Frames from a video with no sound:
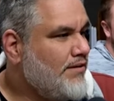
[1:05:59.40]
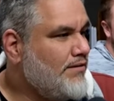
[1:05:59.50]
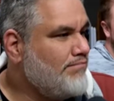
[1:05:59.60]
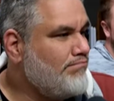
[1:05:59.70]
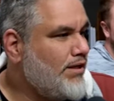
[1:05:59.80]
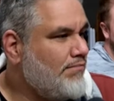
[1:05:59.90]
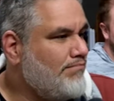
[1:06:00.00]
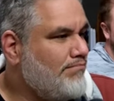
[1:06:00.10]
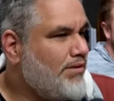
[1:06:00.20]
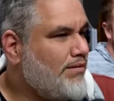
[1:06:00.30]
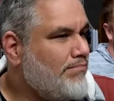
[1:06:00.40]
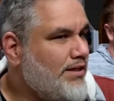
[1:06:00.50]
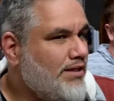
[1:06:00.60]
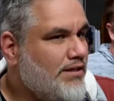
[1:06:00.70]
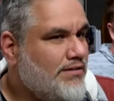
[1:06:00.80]

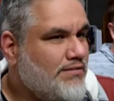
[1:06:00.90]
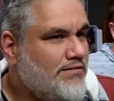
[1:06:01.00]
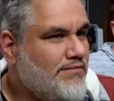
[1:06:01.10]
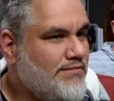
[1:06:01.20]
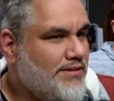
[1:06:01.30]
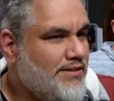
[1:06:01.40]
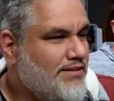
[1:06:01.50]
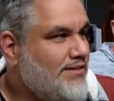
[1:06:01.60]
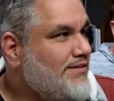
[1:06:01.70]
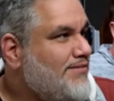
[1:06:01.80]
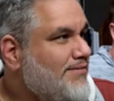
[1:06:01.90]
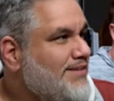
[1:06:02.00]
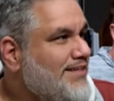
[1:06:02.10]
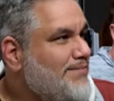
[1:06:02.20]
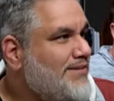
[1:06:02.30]
Bumblebee tuna. Why does he keep